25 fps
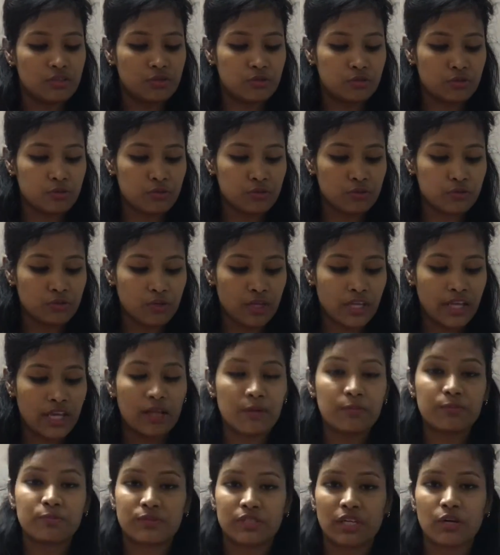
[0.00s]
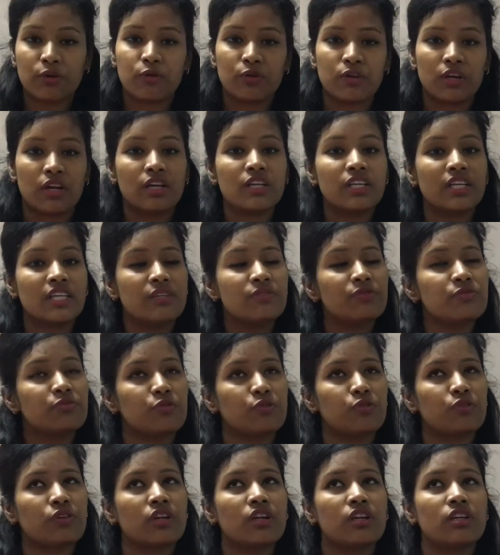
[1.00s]
to help the owner. If
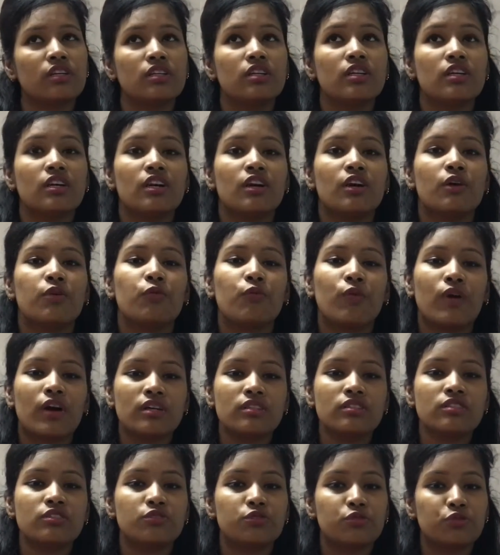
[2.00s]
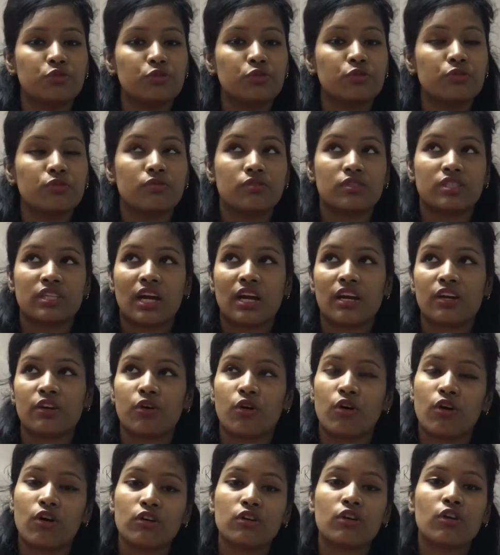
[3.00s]
owner wants to turn
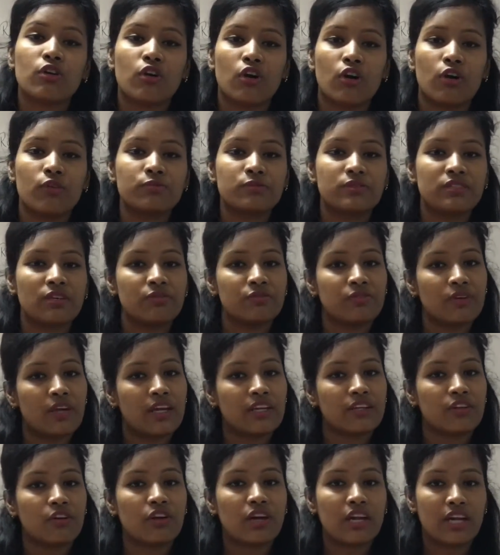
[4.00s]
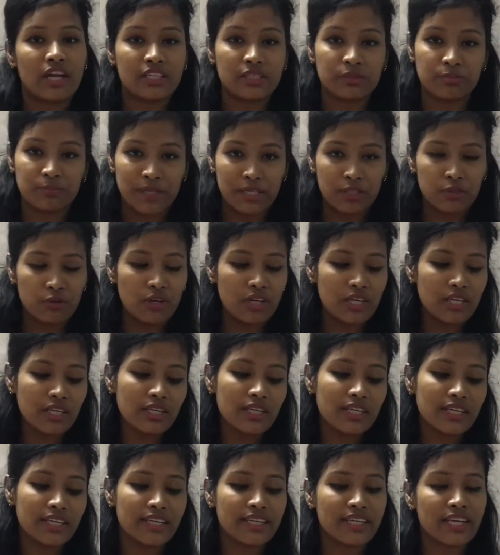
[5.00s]
on or off the fan or light manually,
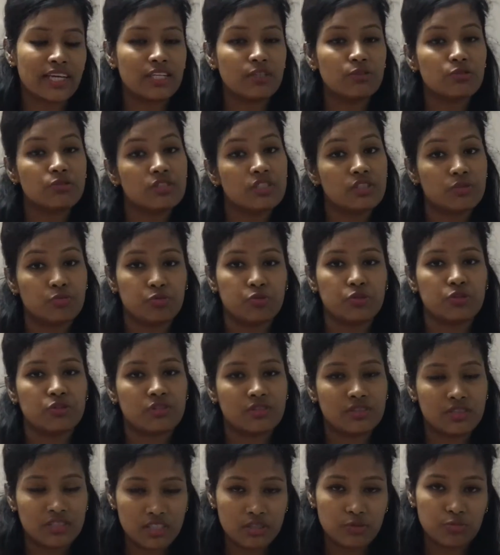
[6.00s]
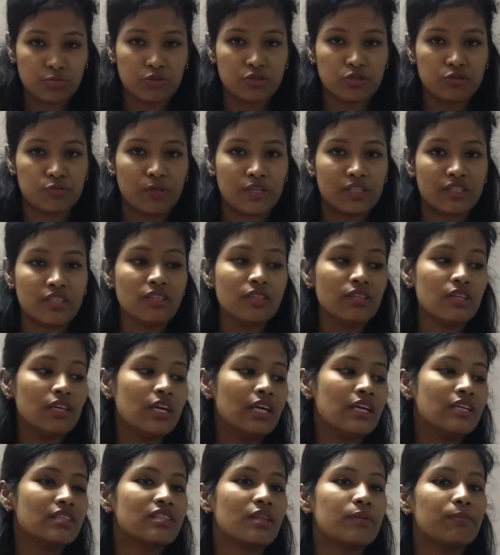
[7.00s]
he can use this push button.
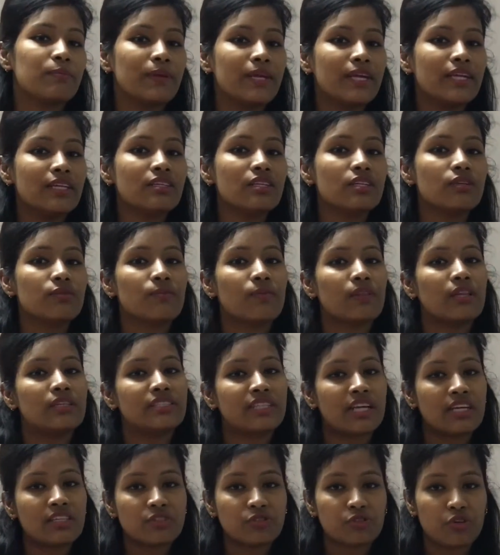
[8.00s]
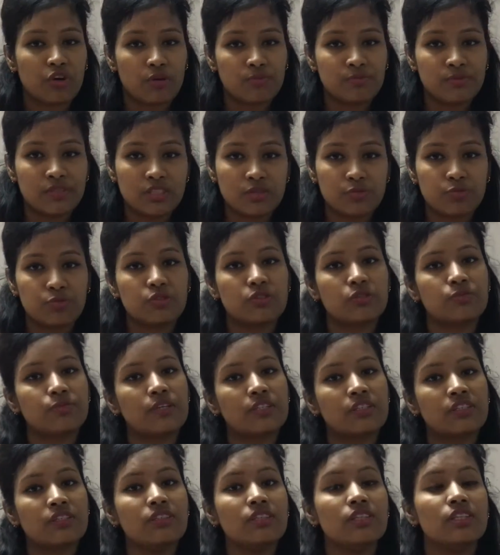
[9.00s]
The main task of this push
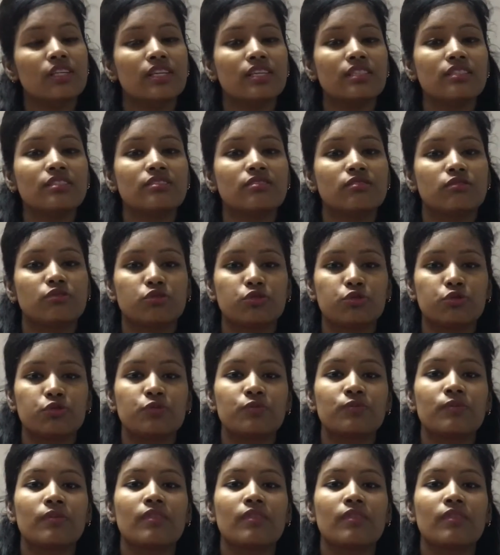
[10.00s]
button is to